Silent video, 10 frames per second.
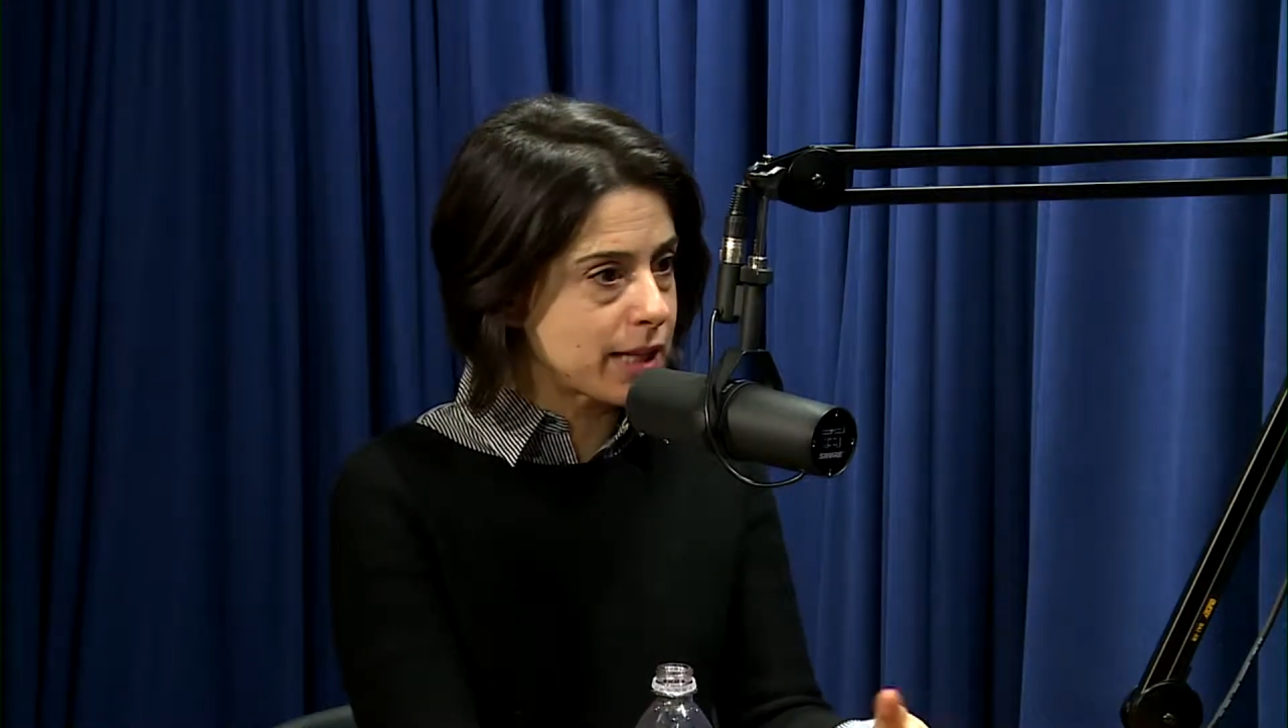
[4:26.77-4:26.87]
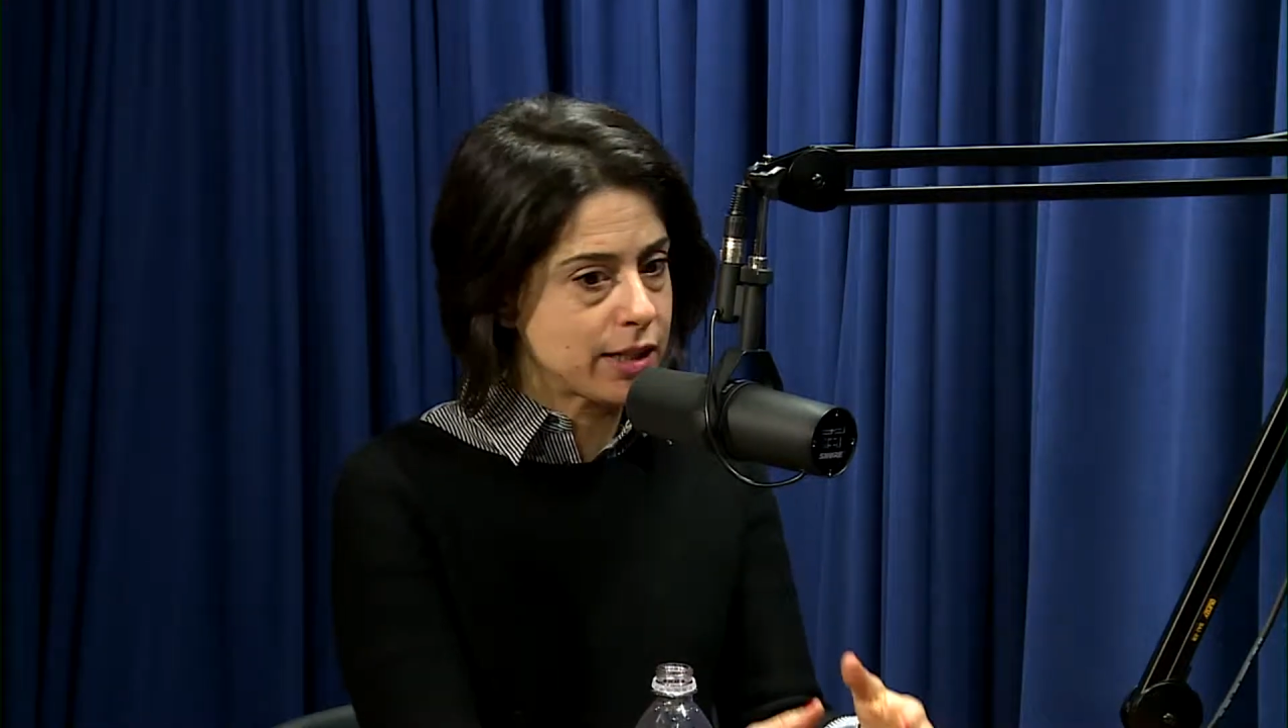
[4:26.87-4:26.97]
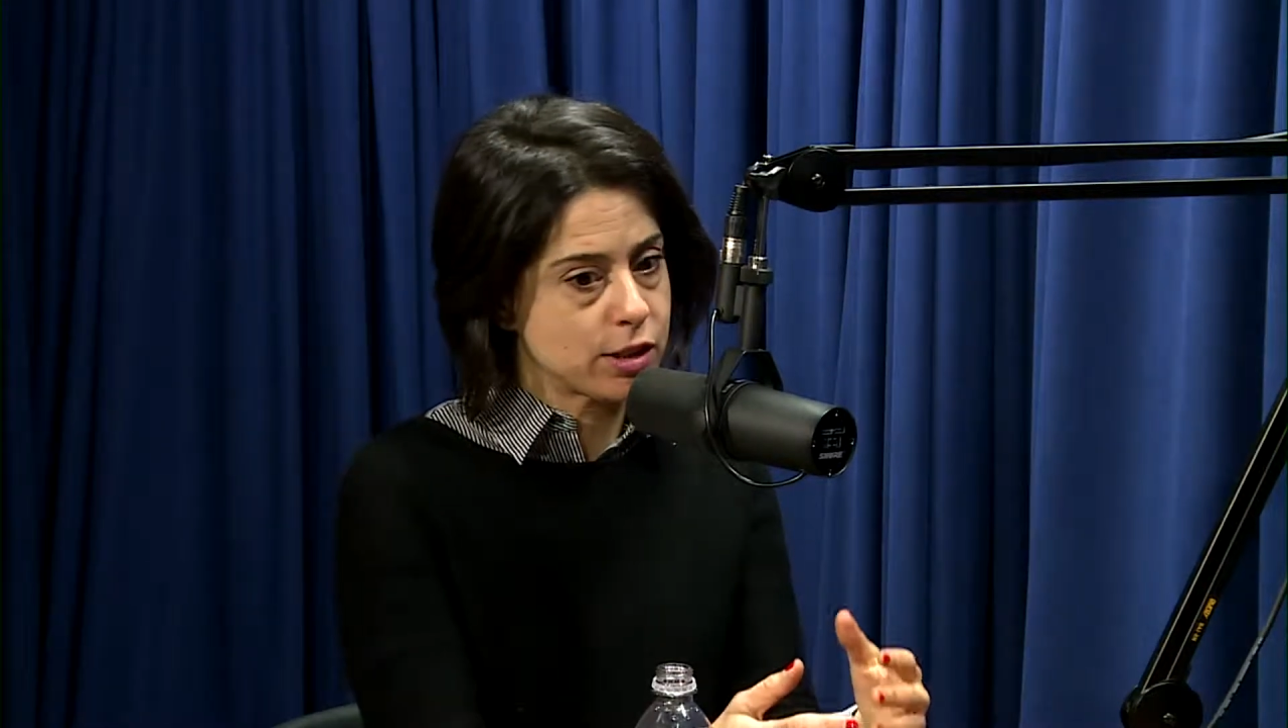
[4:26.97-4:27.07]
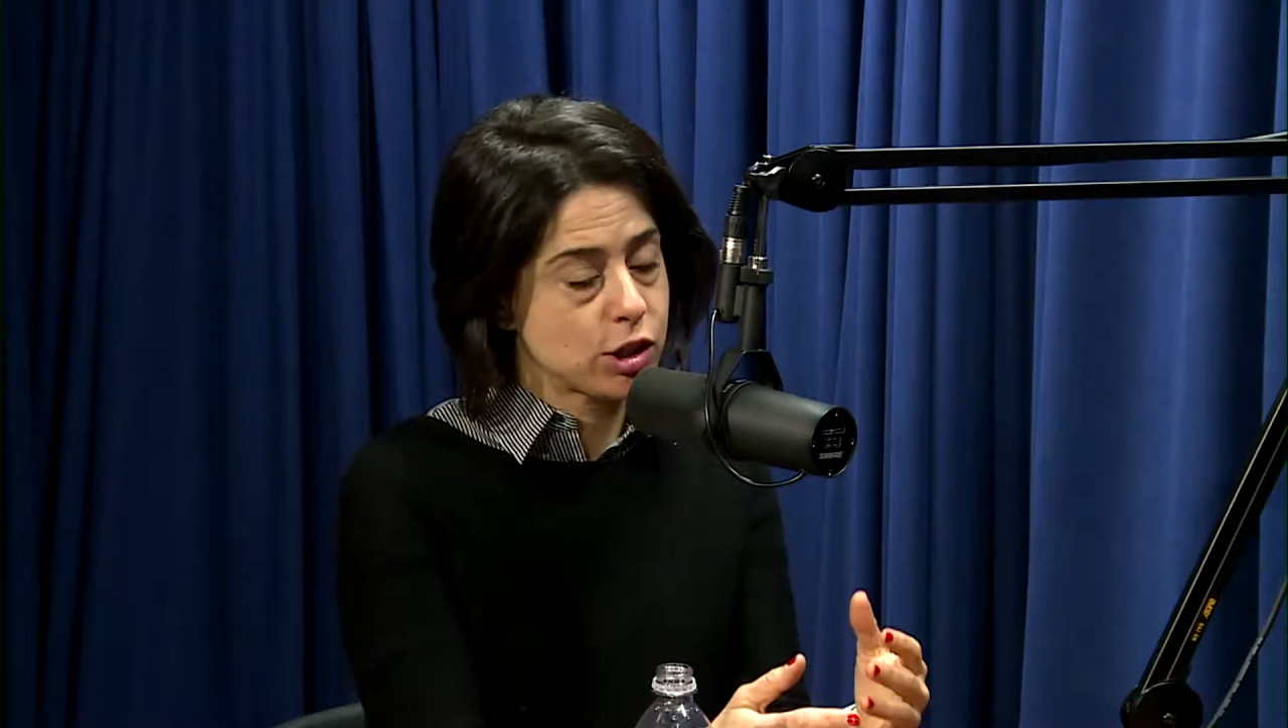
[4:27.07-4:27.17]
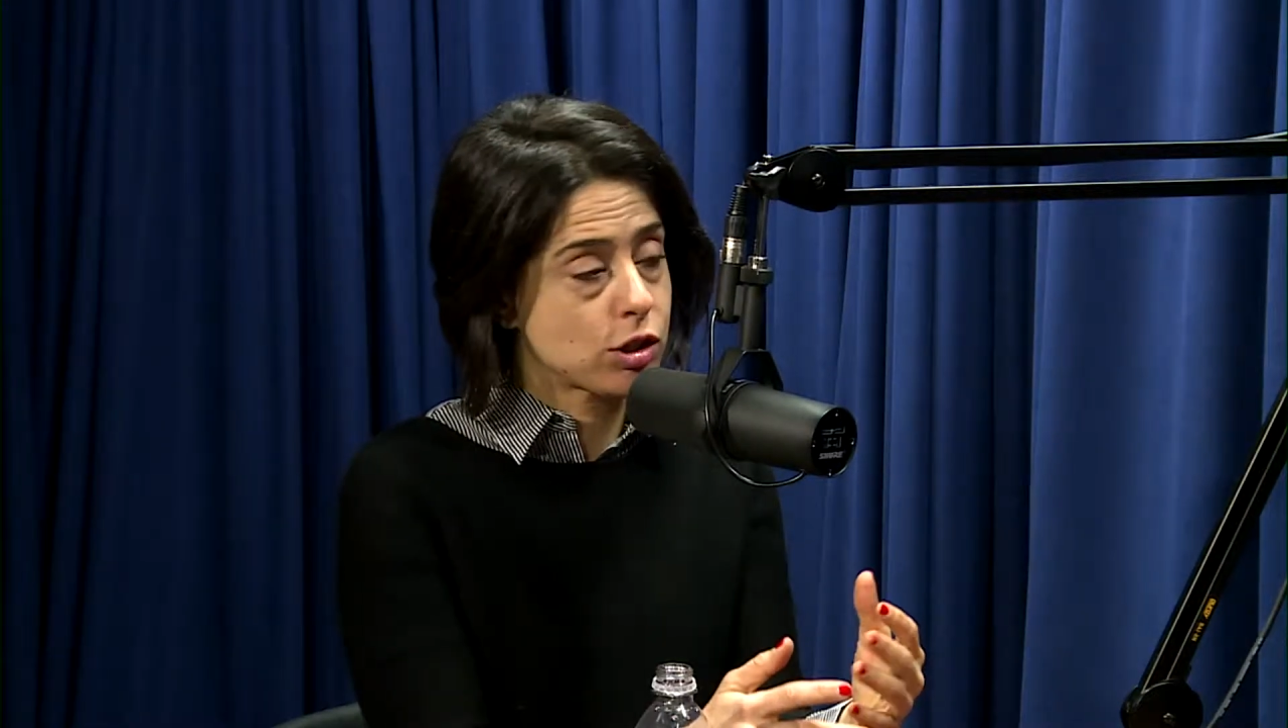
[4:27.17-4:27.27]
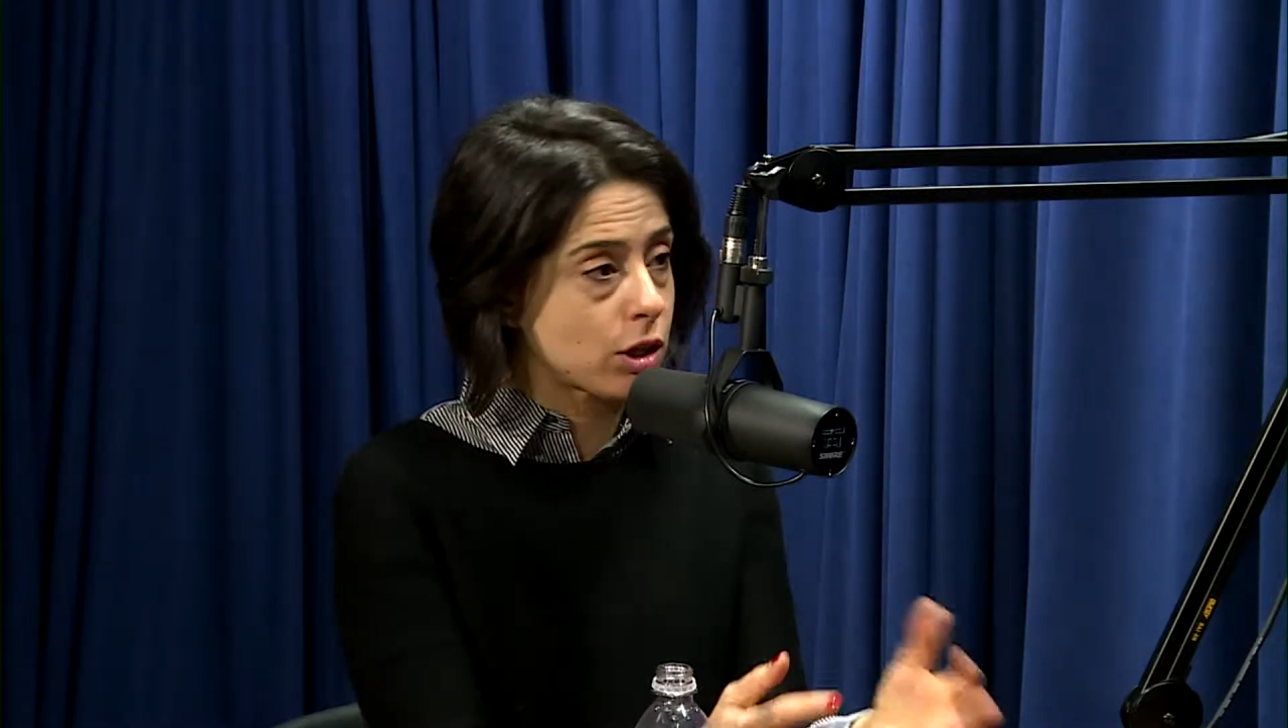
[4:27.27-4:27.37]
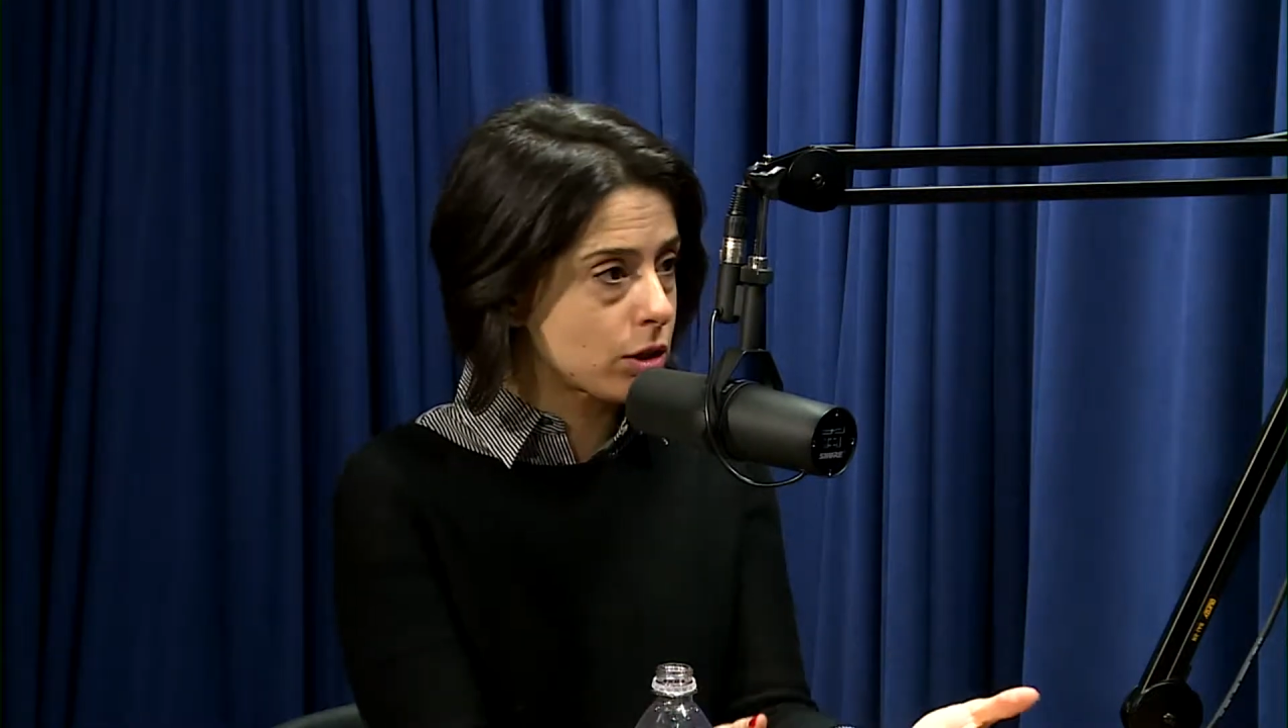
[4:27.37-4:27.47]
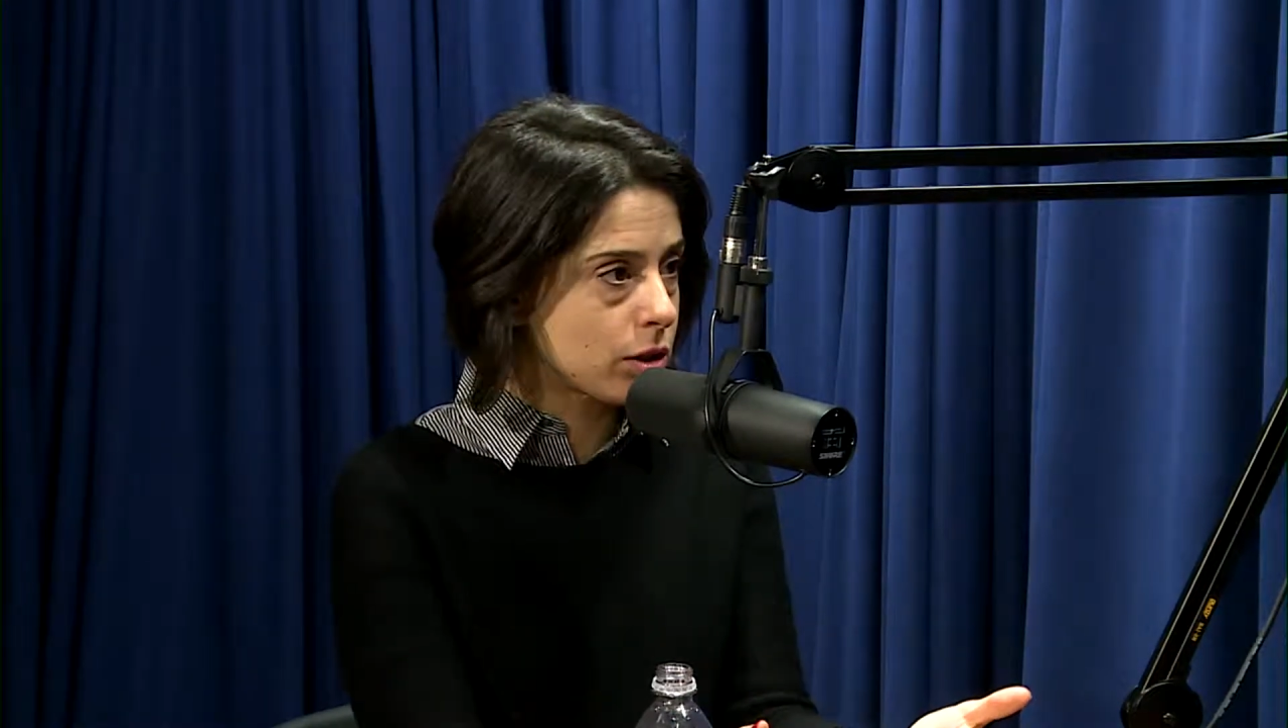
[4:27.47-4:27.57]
and start